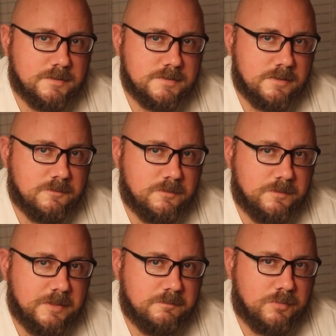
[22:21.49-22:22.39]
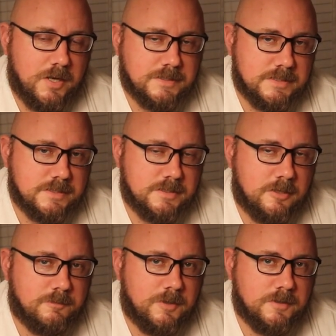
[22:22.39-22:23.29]
So when we processed
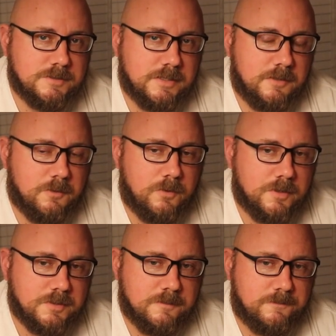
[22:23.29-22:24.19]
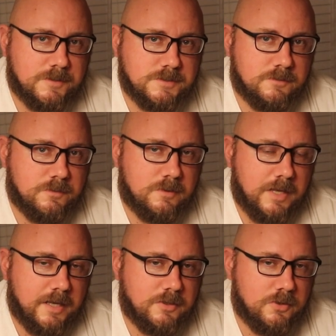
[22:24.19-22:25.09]
our birds and they were going into the freezer,
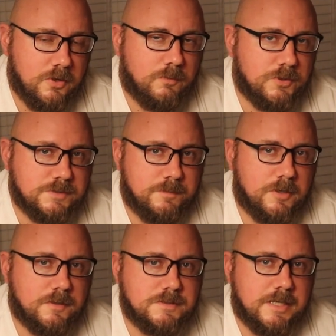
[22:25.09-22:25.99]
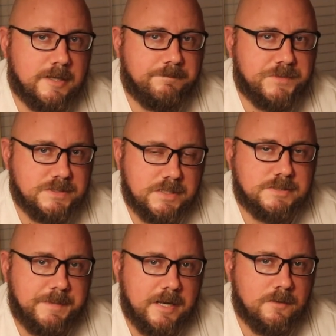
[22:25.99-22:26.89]
we had numerous birds at
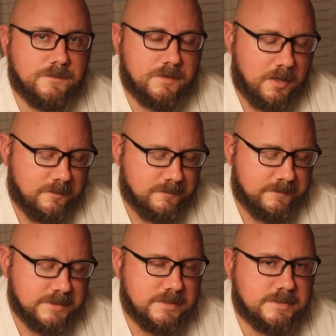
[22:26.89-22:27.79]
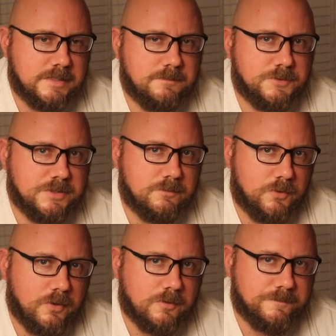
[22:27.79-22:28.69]
6 pounds off of a
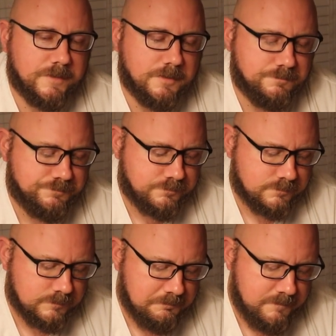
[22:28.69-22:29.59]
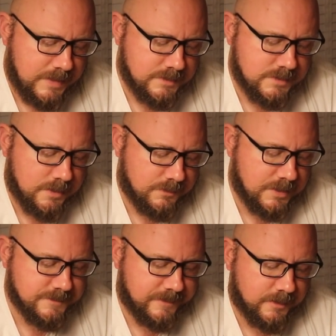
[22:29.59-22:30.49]
16% broiler feed. So it
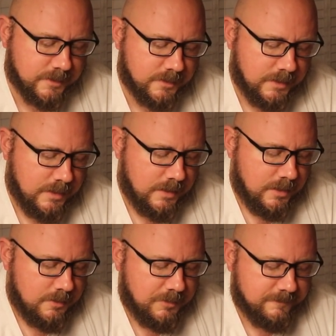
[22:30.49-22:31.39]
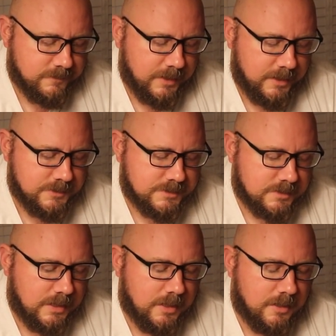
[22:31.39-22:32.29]
does very good. But for layers,